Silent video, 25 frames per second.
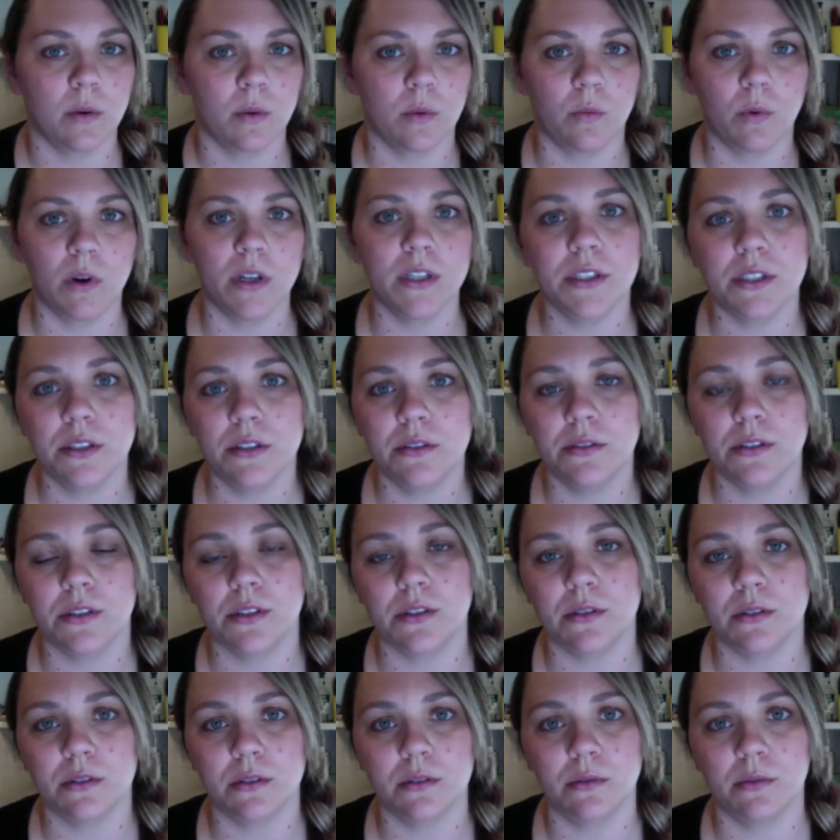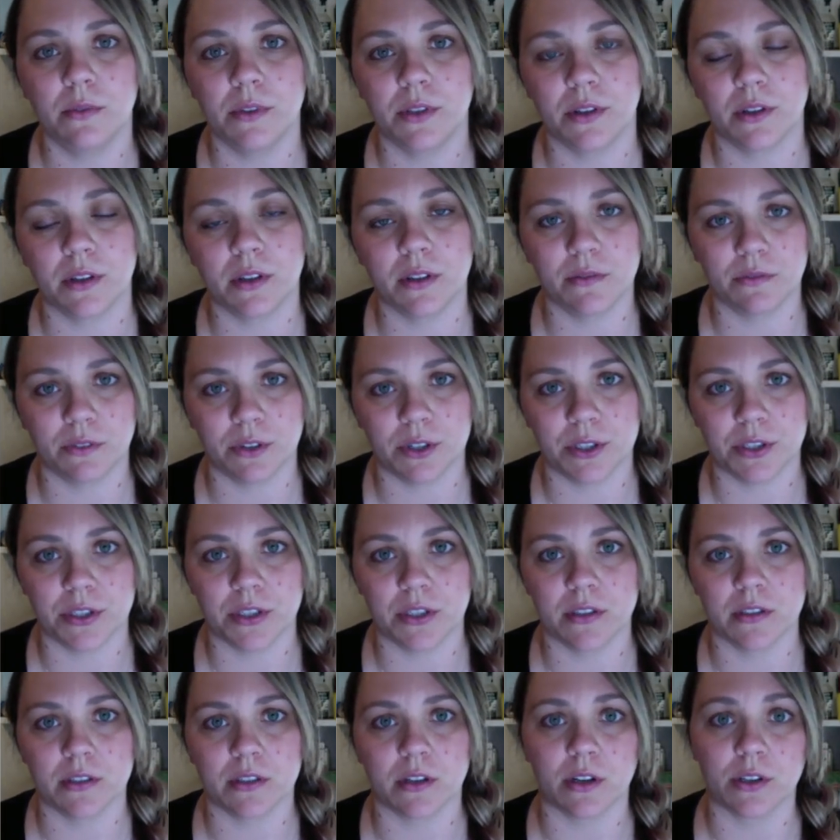What do you do when your
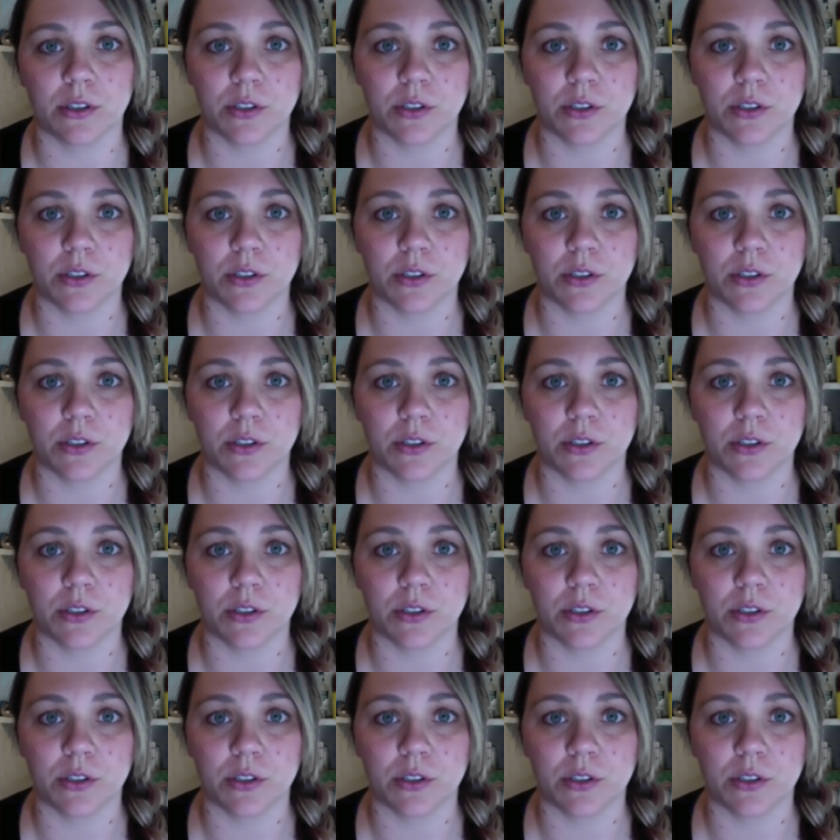conversions are